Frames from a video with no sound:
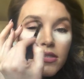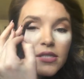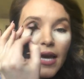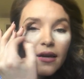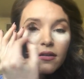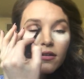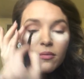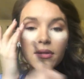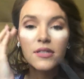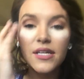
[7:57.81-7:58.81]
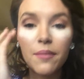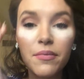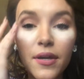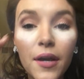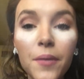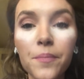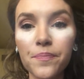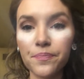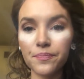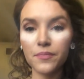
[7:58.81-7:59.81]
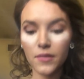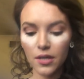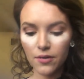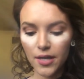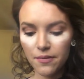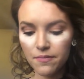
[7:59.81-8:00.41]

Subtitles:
to add a little bit of depth there. Okay,